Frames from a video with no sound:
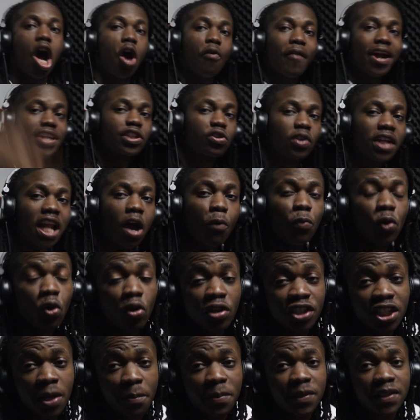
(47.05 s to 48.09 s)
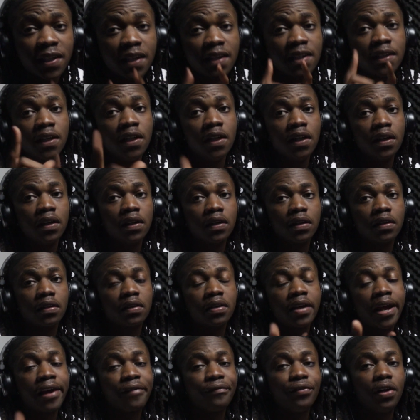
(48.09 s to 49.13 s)
Alright, so now we're gonna jump into this hook,
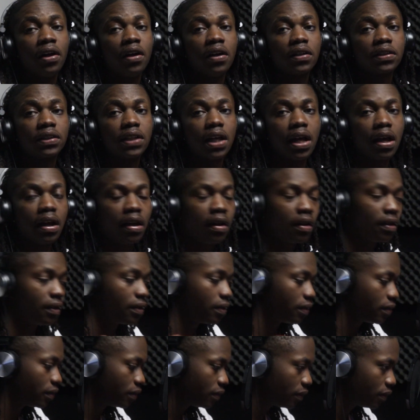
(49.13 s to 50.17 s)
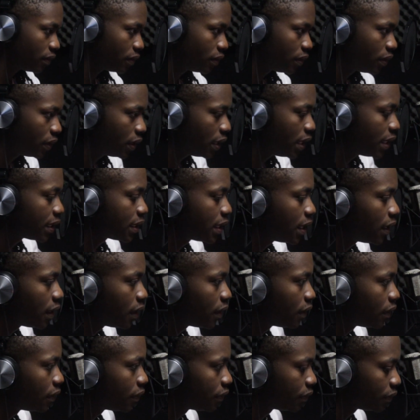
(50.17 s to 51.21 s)
King Von style. Let's get it.